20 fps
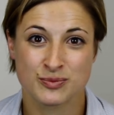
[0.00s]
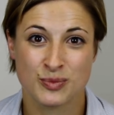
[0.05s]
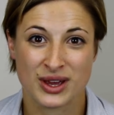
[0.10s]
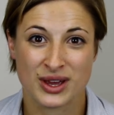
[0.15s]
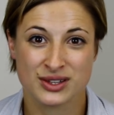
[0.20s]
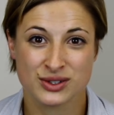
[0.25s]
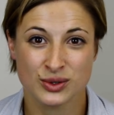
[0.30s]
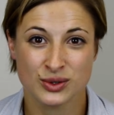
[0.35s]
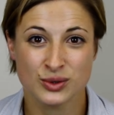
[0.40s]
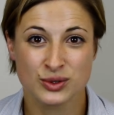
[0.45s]

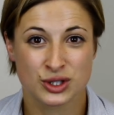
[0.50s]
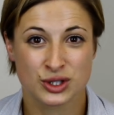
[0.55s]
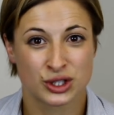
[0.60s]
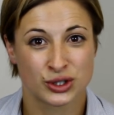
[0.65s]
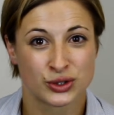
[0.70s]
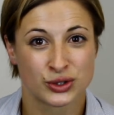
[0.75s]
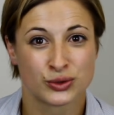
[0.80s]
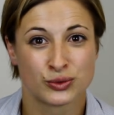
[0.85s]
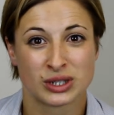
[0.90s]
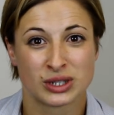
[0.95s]
muscle to
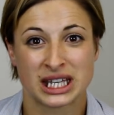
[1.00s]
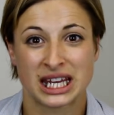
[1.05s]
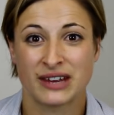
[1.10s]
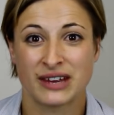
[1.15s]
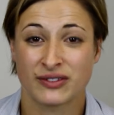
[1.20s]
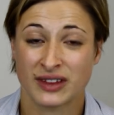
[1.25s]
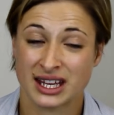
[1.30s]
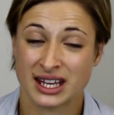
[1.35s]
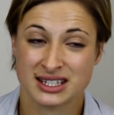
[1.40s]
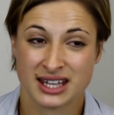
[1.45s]

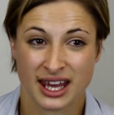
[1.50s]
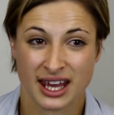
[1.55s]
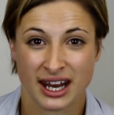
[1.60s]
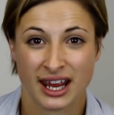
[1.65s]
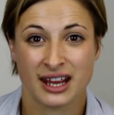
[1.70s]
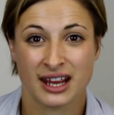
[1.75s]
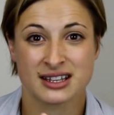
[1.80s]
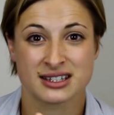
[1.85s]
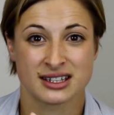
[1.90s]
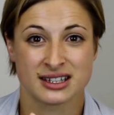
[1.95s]
relieve these
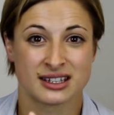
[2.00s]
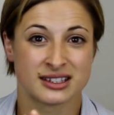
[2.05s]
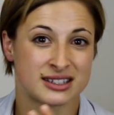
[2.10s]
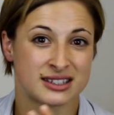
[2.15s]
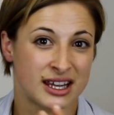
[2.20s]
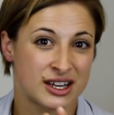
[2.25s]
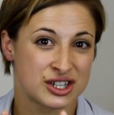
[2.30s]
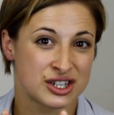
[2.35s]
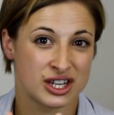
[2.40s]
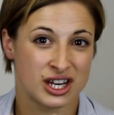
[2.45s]
headaches and
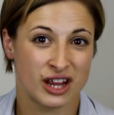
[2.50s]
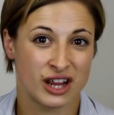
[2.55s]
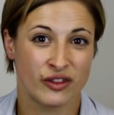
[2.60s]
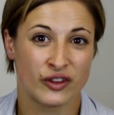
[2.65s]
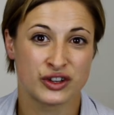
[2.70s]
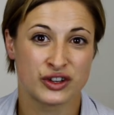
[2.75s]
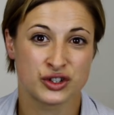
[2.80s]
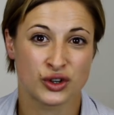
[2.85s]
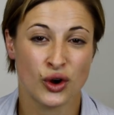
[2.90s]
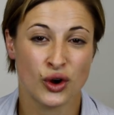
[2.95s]
tension in
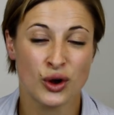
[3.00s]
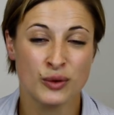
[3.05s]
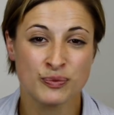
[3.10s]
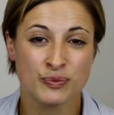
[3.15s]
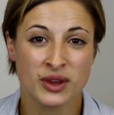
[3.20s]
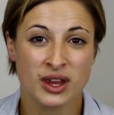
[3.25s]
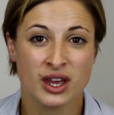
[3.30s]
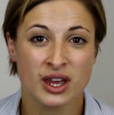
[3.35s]
the jaw.